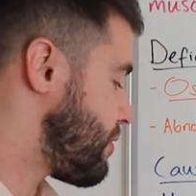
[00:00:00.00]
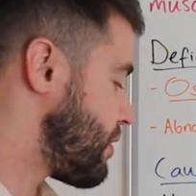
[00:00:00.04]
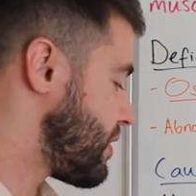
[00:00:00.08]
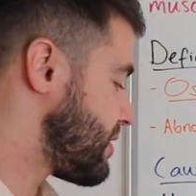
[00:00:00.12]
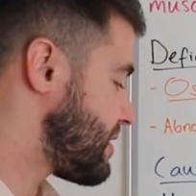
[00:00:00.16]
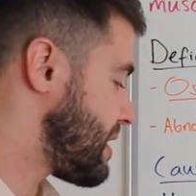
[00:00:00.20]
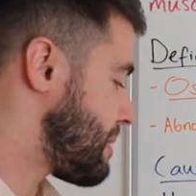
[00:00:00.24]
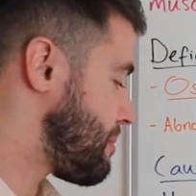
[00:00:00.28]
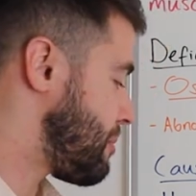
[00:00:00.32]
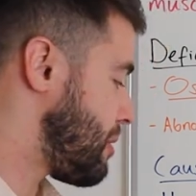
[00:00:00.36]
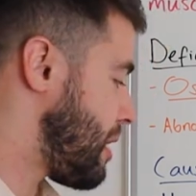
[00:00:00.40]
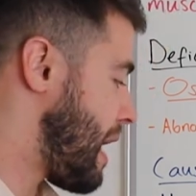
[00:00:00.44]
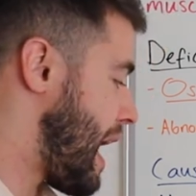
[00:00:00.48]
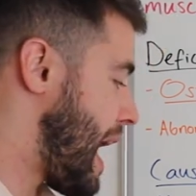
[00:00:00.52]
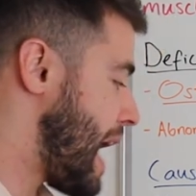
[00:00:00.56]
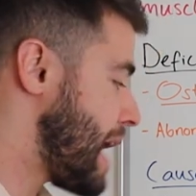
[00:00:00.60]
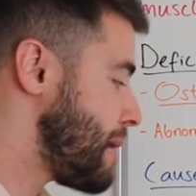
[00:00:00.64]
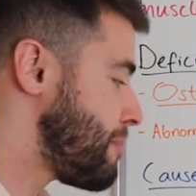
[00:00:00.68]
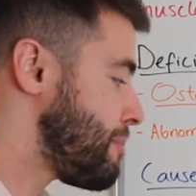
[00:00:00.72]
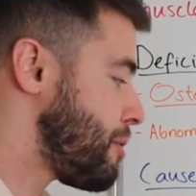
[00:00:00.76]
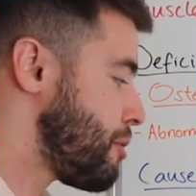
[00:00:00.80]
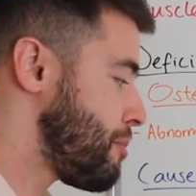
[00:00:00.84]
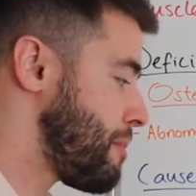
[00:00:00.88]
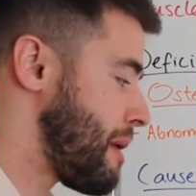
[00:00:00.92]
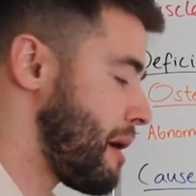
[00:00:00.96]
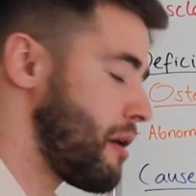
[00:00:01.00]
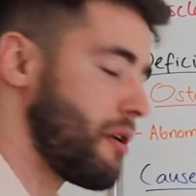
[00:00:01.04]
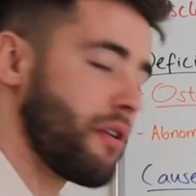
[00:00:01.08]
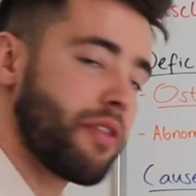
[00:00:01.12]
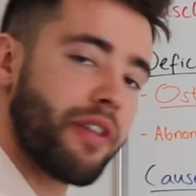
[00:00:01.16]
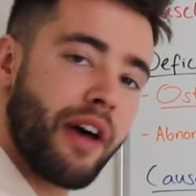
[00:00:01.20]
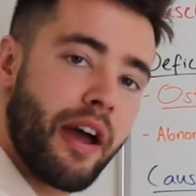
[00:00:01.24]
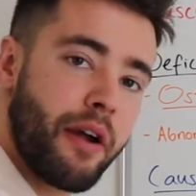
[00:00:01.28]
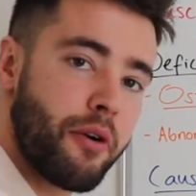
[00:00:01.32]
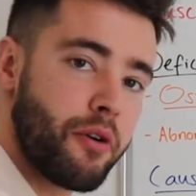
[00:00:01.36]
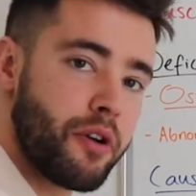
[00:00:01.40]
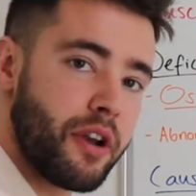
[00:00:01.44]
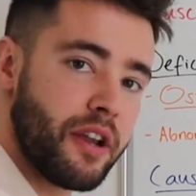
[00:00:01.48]
for example,
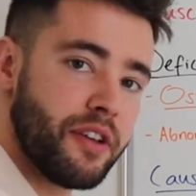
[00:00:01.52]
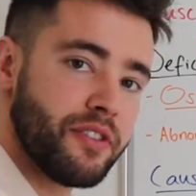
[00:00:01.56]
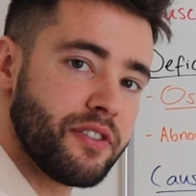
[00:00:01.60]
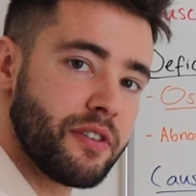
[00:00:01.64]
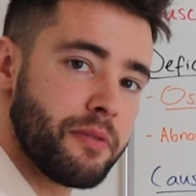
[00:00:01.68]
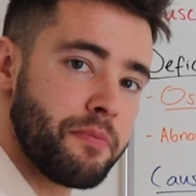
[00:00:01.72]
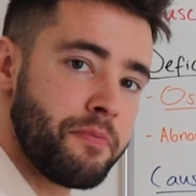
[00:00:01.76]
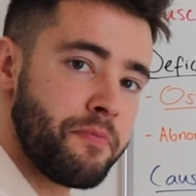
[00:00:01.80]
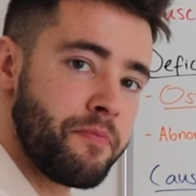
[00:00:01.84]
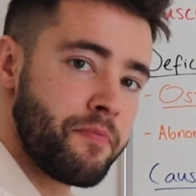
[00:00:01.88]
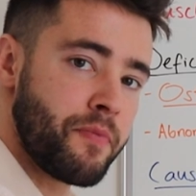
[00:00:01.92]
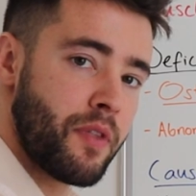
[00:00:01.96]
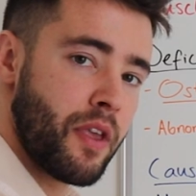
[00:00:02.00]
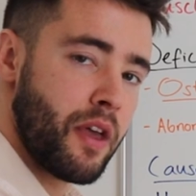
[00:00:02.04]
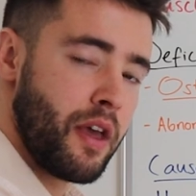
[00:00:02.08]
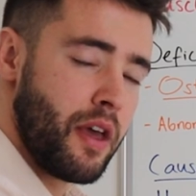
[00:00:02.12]
hypoparathyroidism.